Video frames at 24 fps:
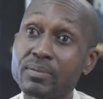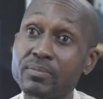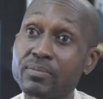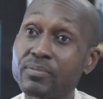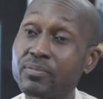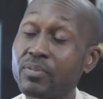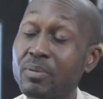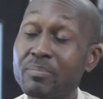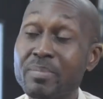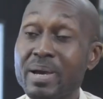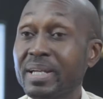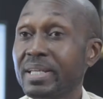
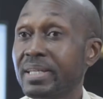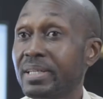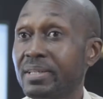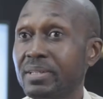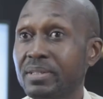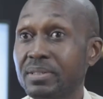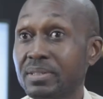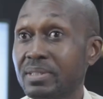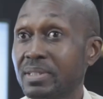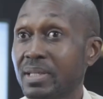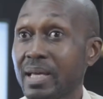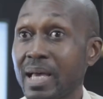for many
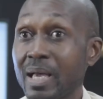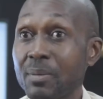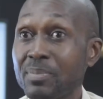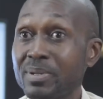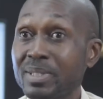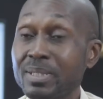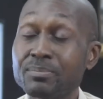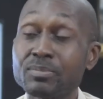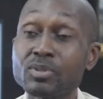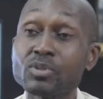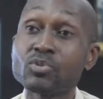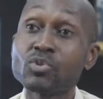years, helping
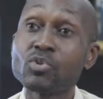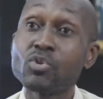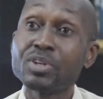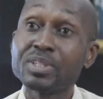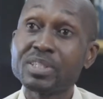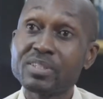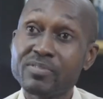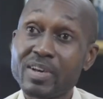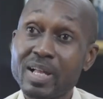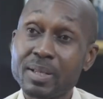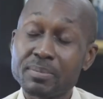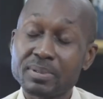them to grow and
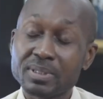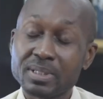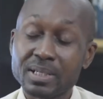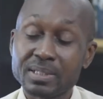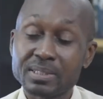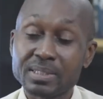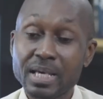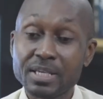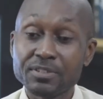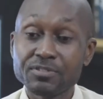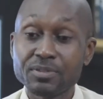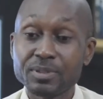develop
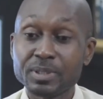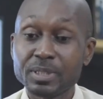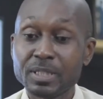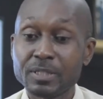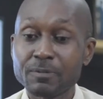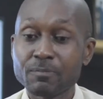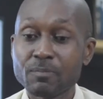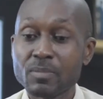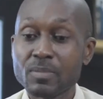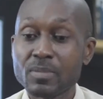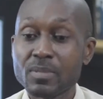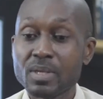successfully.
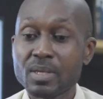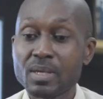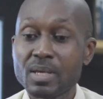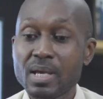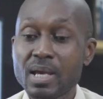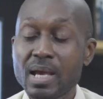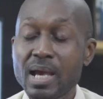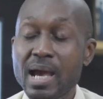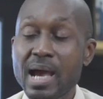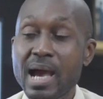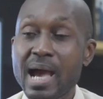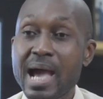
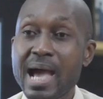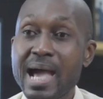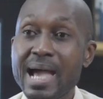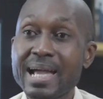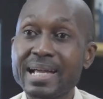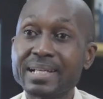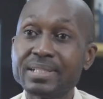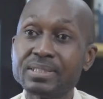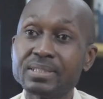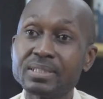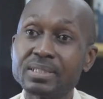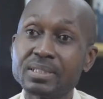
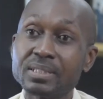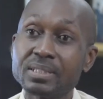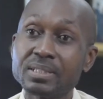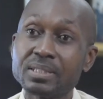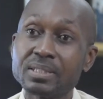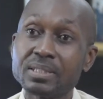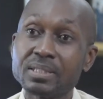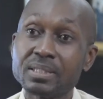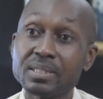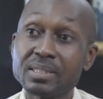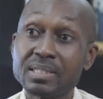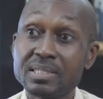And
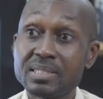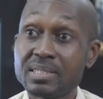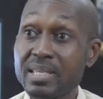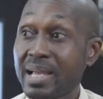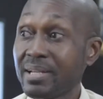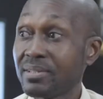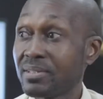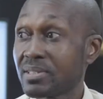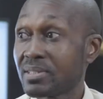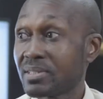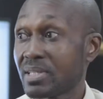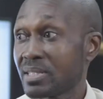the
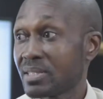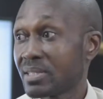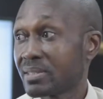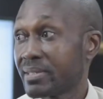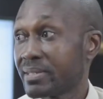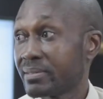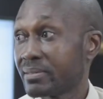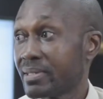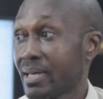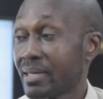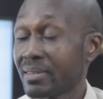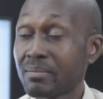center is just
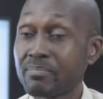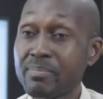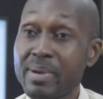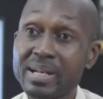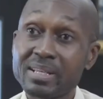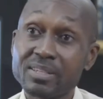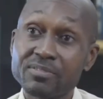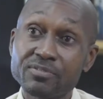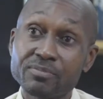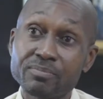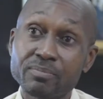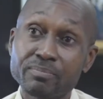another
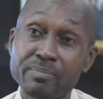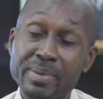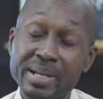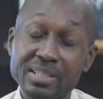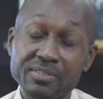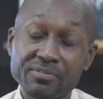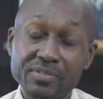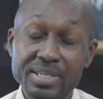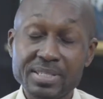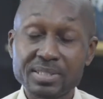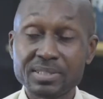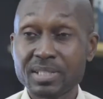
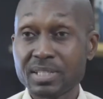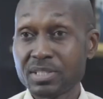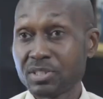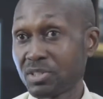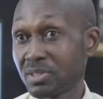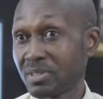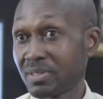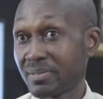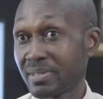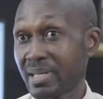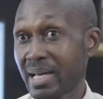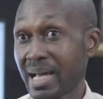
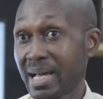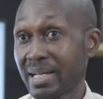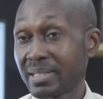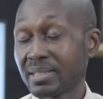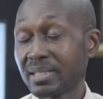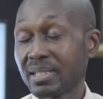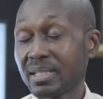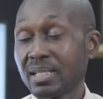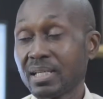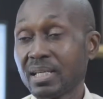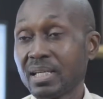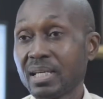manifestation of that,
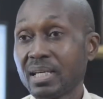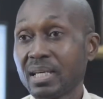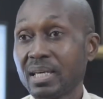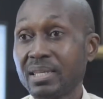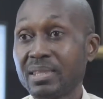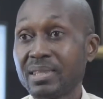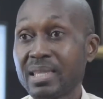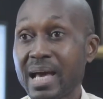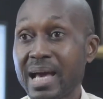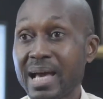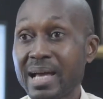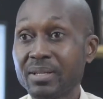in
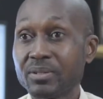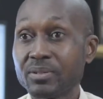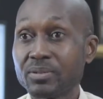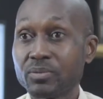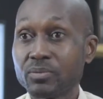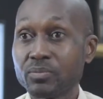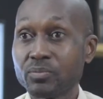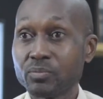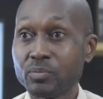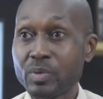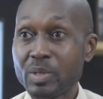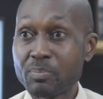that
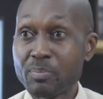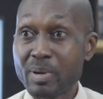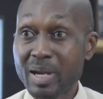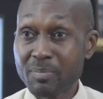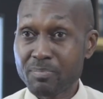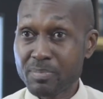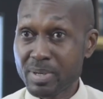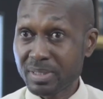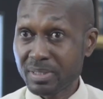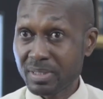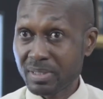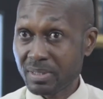we bring
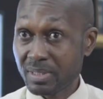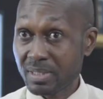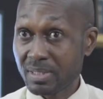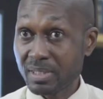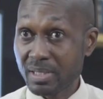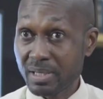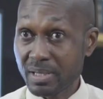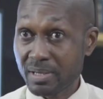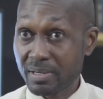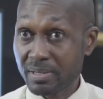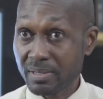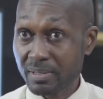businesses
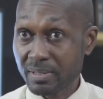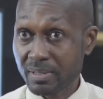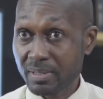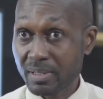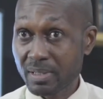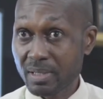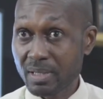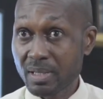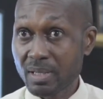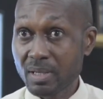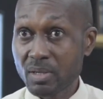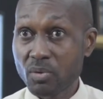here,
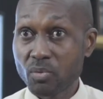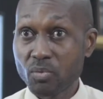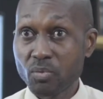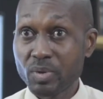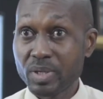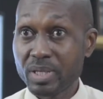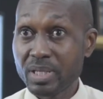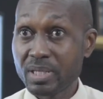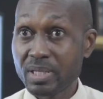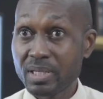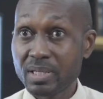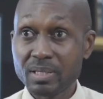
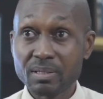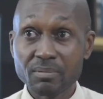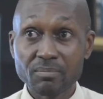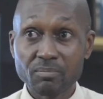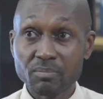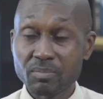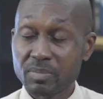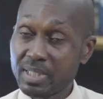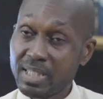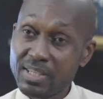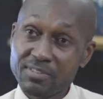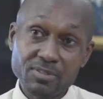we
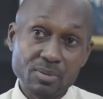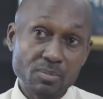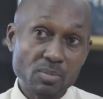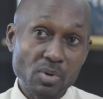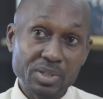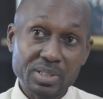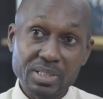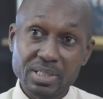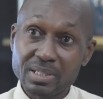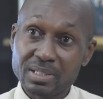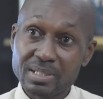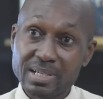give them all
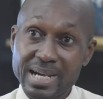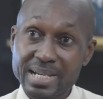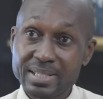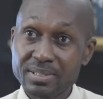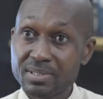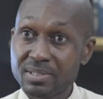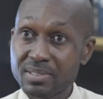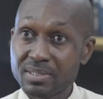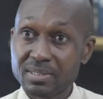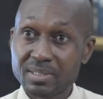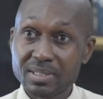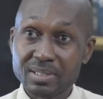the
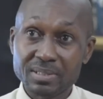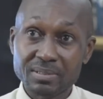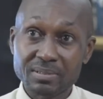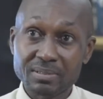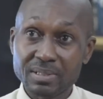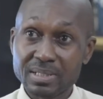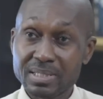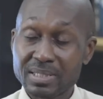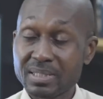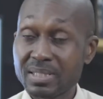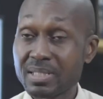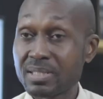guidance and
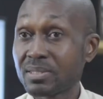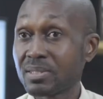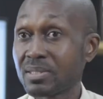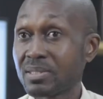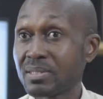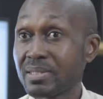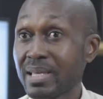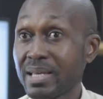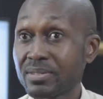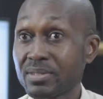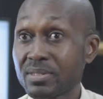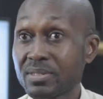
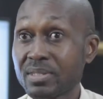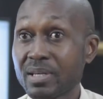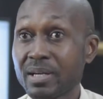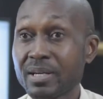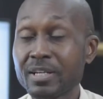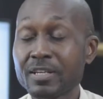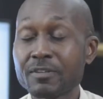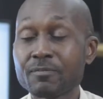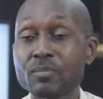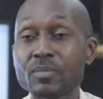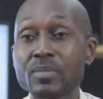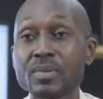assistance necessary,